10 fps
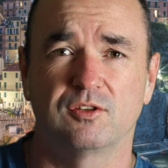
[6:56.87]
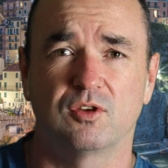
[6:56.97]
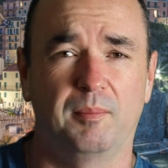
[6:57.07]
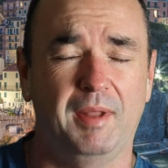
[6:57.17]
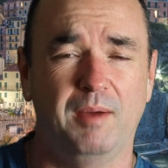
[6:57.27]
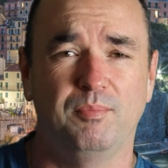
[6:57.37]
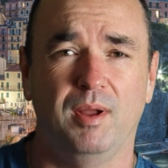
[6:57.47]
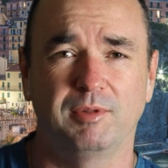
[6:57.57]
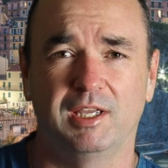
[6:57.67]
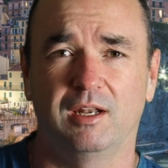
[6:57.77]
So I'm not
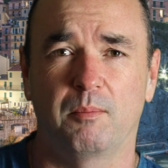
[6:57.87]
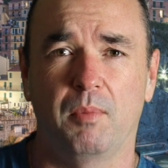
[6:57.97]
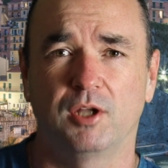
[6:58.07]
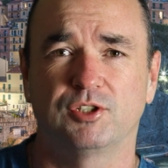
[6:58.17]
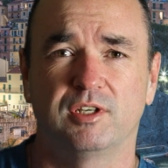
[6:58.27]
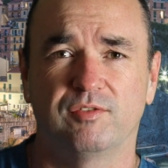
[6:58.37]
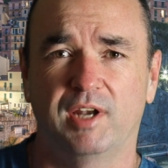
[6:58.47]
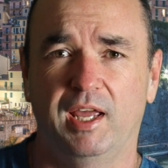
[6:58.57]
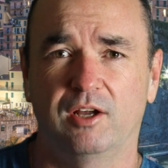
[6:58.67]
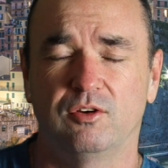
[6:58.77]
probably getting a bunch of
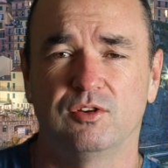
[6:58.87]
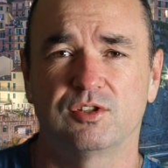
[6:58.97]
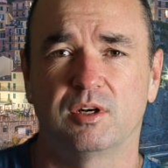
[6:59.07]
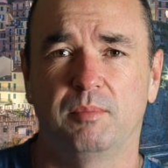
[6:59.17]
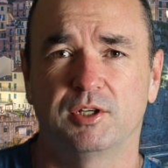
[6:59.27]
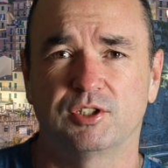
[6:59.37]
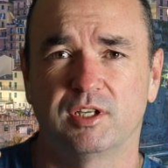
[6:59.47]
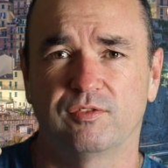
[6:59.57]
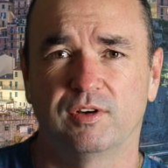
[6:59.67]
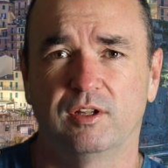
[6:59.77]
different angles and a bunch of
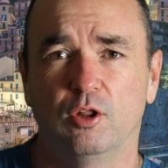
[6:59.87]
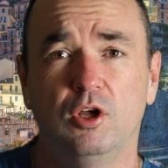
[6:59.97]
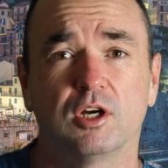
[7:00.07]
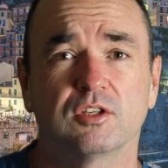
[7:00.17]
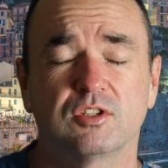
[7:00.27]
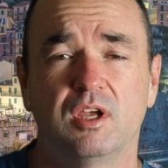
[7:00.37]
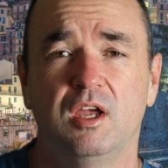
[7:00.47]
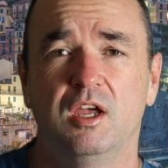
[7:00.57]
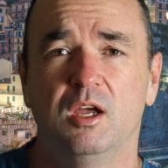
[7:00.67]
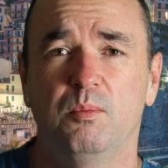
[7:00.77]
different looks,
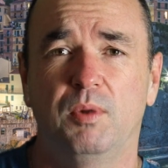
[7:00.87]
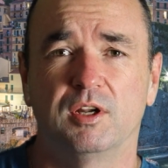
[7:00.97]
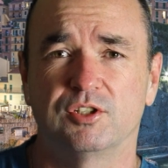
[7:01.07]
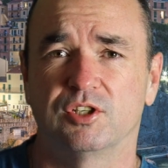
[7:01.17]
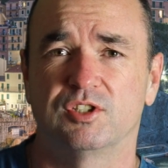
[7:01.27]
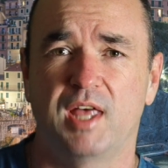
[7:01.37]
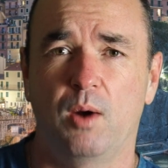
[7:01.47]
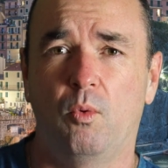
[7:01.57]
but it's just that